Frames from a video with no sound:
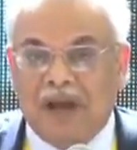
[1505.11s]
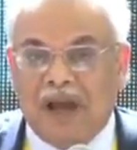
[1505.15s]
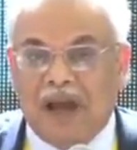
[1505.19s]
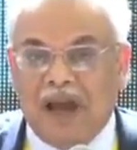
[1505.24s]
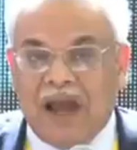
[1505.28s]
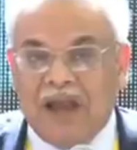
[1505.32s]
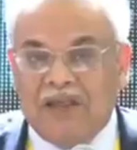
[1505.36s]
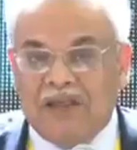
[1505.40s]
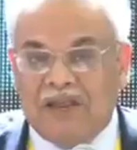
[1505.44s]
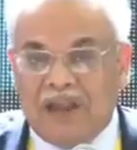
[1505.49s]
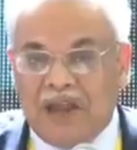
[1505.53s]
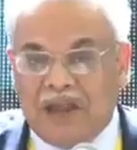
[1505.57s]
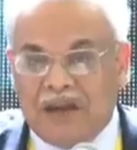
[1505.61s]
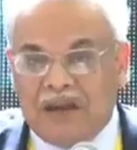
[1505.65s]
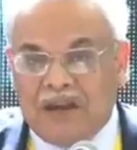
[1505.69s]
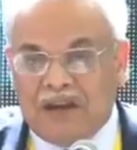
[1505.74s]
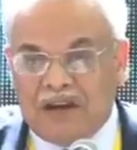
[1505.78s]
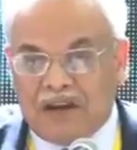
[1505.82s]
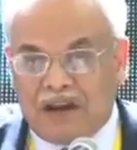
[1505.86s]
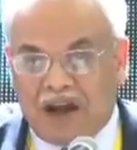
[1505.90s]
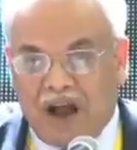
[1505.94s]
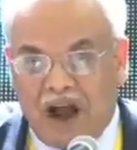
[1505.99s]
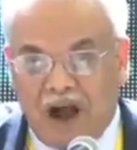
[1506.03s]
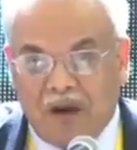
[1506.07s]
And then
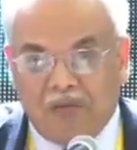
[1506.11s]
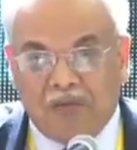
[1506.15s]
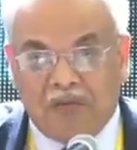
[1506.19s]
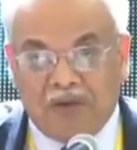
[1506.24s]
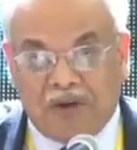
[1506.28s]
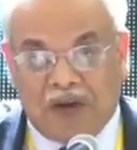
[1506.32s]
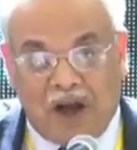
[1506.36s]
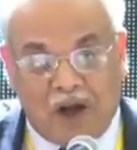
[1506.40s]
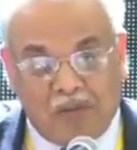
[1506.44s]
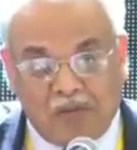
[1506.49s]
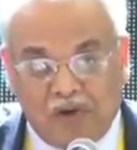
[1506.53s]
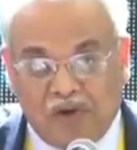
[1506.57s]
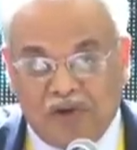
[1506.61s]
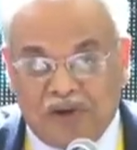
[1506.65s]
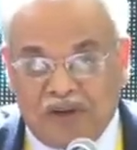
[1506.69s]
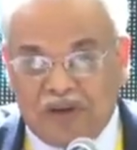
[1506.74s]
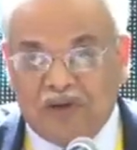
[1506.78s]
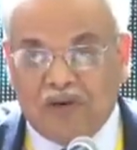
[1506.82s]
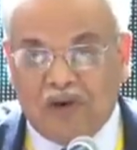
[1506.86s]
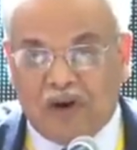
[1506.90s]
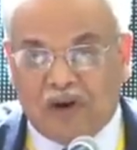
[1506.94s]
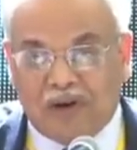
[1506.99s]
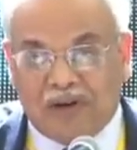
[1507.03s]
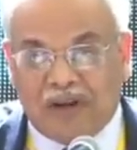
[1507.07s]
in Kab Kabul
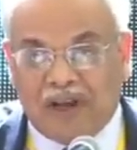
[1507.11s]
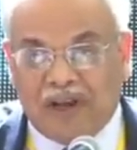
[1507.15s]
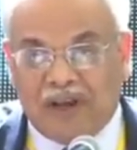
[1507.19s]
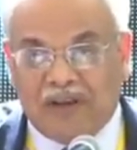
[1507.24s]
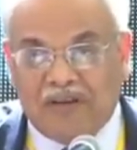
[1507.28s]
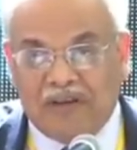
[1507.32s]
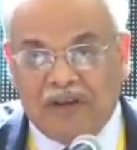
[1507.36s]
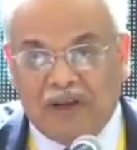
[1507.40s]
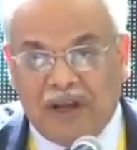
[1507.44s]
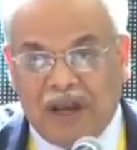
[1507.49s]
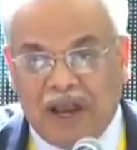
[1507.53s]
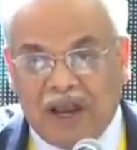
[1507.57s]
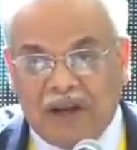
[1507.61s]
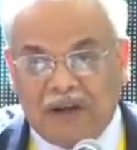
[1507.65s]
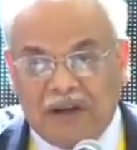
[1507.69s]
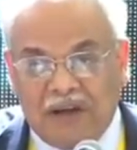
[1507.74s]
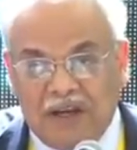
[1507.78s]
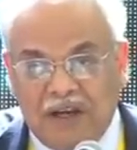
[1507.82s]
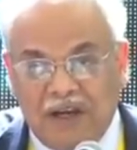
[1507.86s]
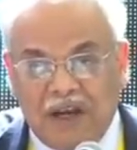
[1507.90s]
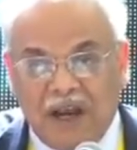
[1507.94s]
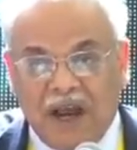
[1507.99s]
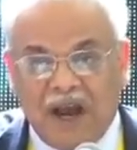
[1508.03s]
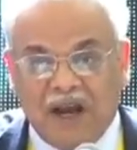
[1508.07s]
did not agree and
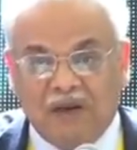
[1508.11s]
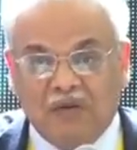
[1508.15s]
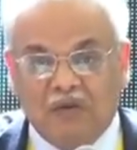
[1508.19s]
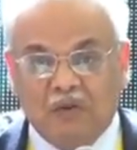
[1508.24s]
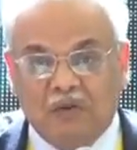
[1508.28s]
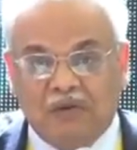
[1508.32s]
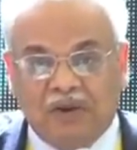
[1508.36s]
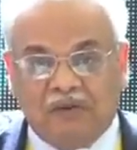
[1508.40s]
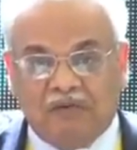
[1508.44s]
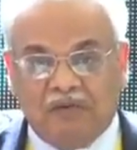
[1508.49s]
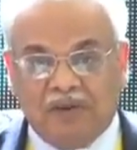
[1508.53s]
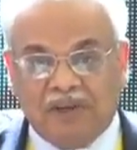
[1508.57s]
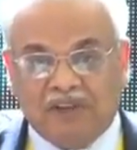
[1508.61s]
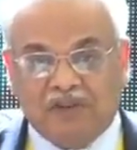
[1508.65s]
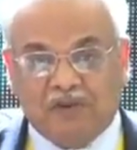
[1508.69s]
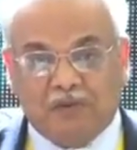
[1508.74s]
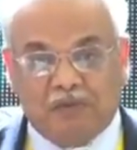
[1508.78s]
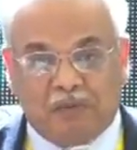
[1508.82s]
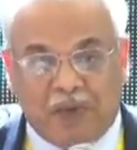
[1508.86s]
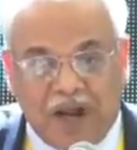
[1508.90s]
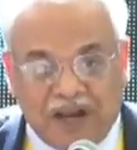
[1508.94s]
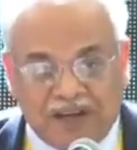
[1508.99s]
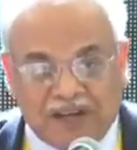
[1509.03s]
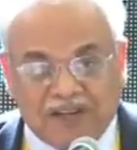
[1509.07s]
he had to
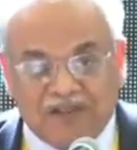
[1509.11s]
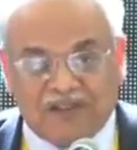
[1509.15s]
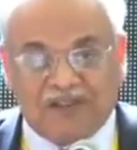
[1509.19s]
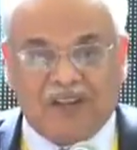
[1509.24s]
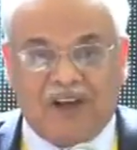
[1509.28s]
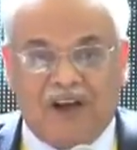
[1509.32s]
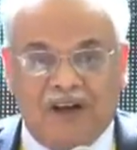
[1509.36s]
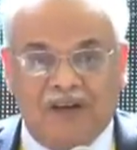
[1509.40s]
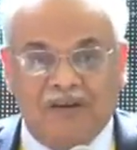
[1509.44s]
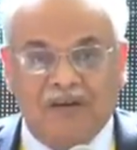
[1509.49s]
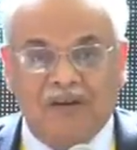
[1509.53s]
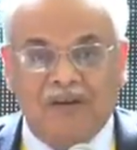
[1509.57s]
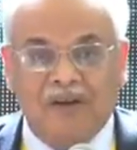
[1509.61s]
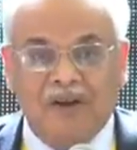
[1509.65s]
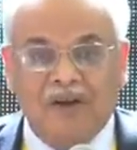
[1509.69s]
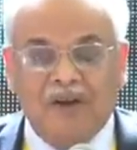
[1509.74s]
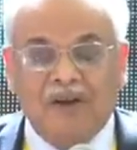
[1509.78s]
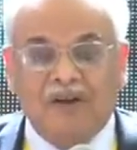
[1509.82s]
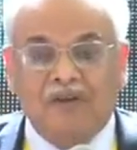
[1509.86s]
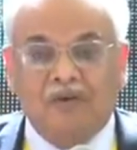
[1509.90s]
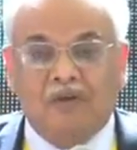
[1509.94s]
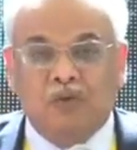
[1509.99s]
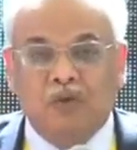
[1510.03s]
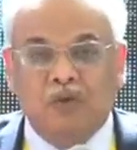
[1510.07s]
request Pakistan
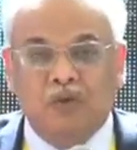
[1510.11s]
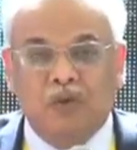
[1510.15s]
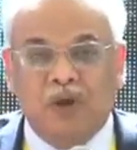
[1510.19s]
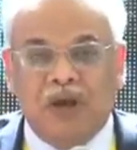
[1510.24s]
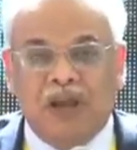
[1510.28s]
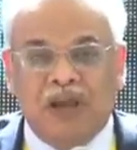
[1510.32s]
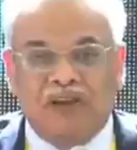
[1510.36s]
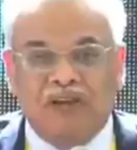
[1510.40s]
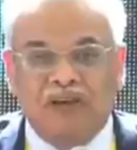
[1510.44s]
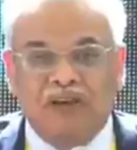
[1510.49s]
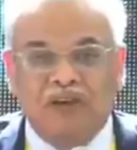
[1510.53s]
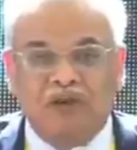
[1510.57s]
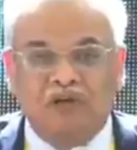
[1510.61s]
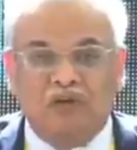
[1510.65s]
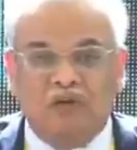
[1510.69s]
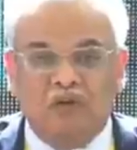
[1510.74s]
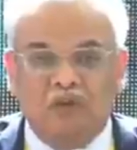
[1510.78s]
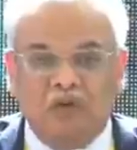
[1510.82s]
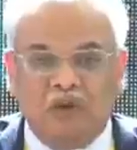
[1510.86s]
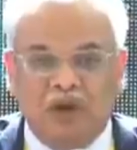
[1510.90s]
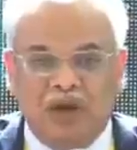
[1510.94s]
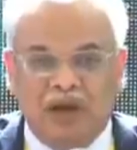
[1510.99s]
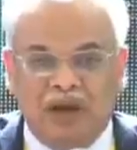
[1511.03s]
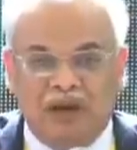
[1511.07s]
to agree
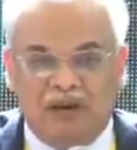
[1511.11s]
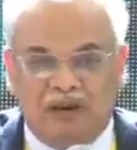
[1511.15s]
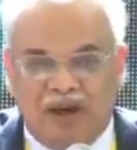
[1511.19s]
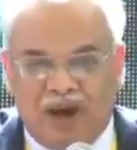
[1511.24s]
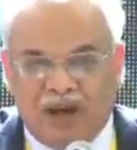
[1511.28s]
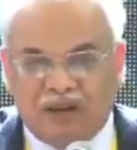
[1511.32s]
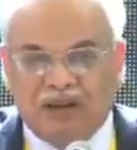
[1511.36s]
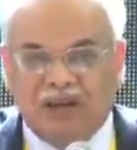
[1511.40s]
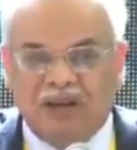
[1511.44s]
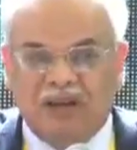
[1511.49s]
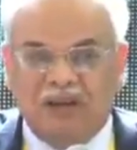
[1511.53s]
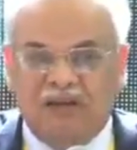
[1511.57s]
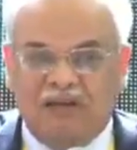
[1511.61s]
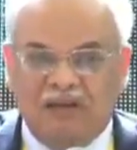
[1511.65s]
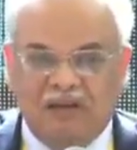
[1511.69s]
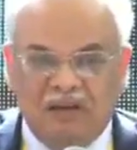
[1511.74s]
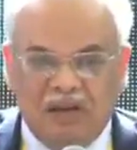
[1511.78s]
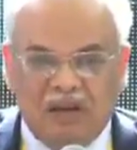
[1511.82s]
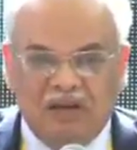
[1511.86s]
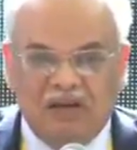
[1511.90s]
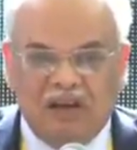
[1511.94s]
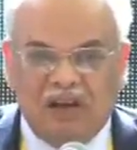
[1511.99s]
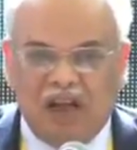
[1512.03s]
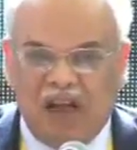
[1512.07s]
to a rather
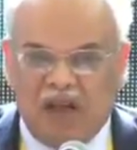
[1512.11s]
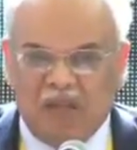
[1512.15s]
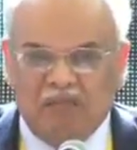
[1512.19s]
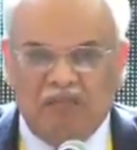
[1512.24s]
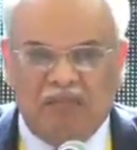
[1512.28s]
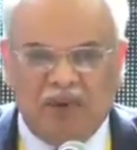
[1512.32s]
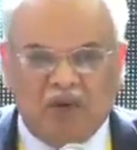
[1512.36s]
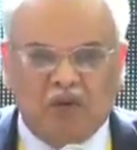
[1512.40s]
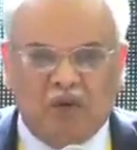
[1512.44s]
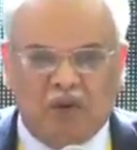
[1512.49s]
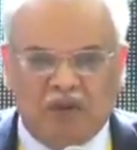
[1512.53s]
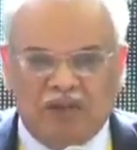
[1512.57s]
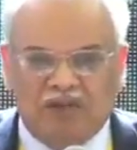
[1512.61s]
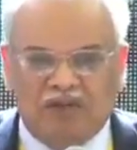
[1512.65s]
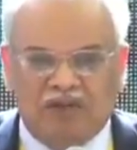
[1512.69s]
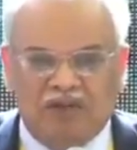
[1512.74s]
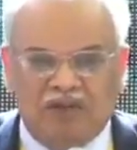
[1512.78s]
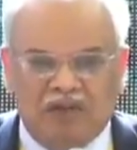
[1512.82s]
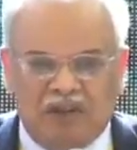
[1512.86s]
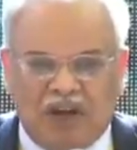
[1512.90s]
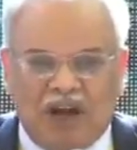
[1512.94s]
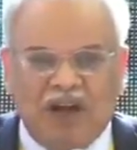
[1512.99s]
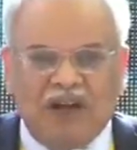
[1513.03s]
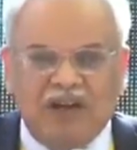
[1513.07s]

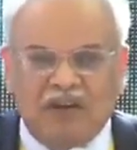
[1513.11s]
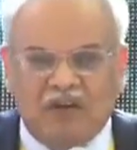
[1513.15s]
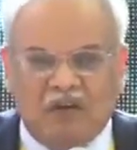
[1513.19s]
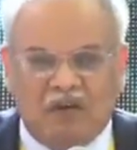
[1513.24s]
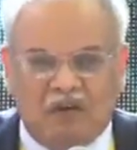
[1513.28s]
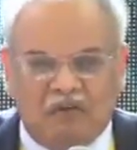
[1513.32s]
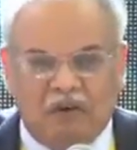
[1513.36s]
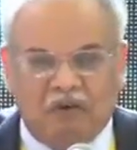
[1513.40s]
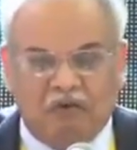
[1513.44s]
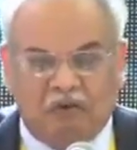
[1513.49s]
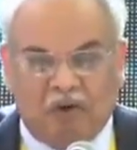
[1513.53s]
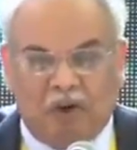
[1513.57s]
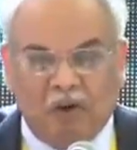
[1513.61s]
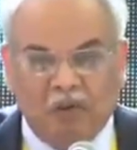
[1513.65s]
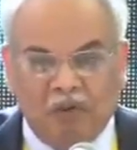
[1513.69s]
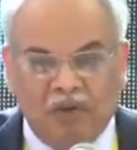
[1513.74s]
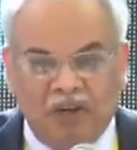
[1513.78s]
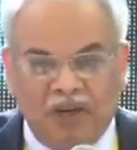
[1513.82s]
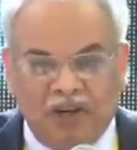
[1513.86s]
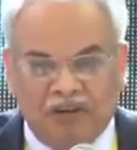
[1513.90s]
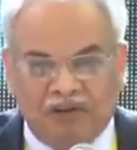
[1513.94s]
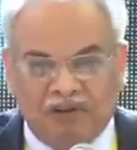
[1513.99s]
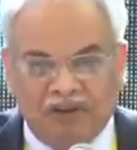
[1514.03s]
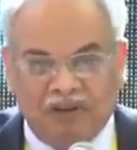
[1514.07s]
ambiguous kind of a
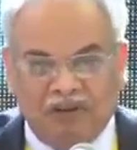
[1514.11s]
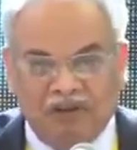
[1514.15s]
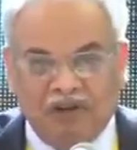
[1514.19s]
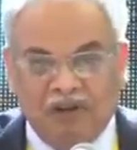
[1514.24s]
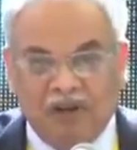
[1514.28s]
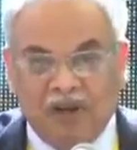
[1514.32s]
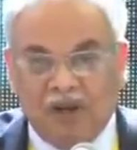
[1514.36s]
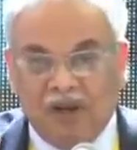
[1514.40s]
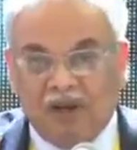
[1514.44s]
formulation.